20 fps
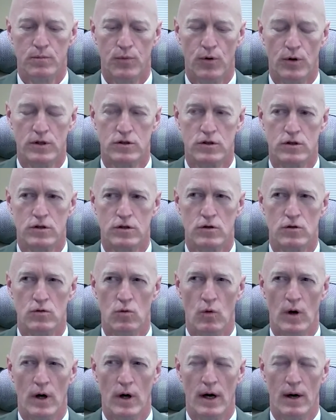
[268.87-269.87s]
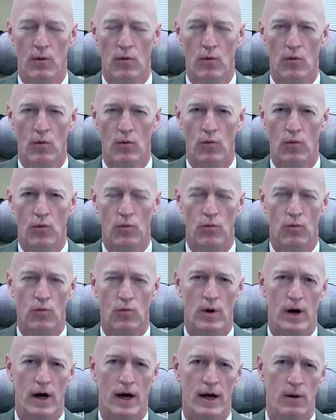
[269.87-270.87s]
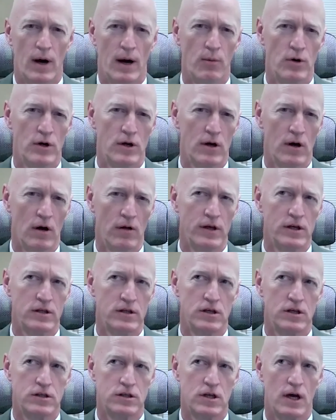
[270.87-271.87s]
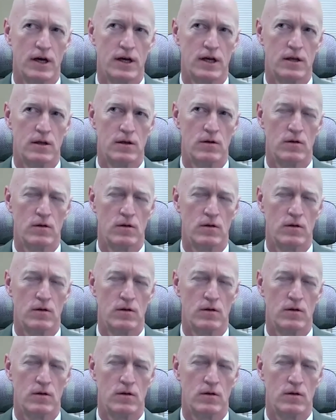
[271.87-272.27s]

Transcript: points to, I would call this as like,